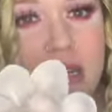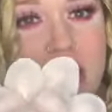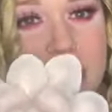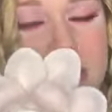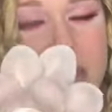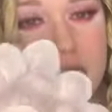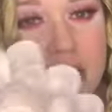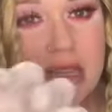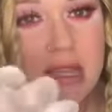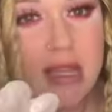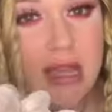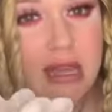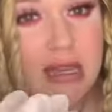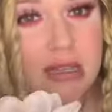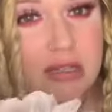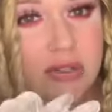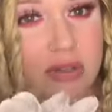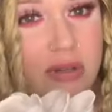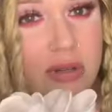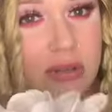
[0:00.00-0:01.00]
and it's like a
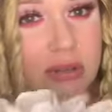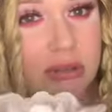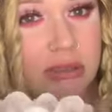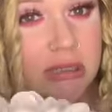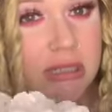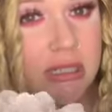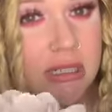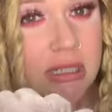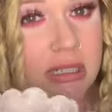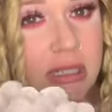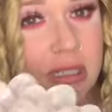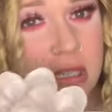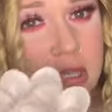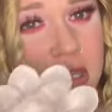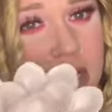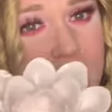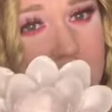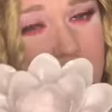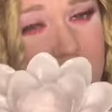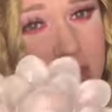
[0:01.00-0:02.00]
candle holder.
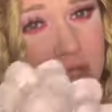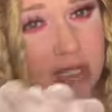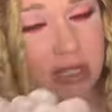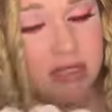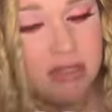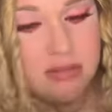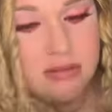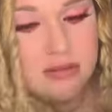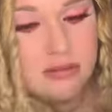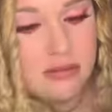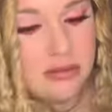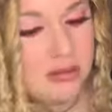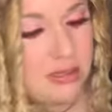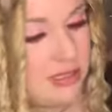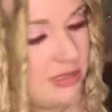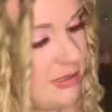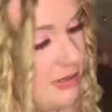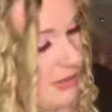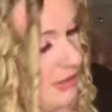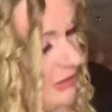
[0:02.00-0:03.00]
And I just thought
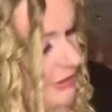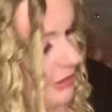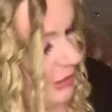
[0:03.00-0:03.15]
this is